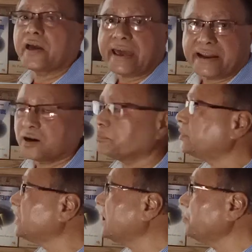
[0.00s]
an
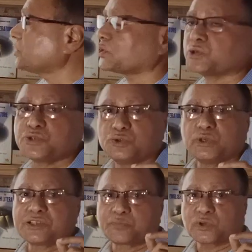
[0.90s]
umbrella, because U
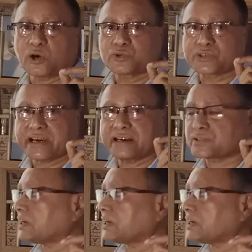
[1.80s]
is pronounced as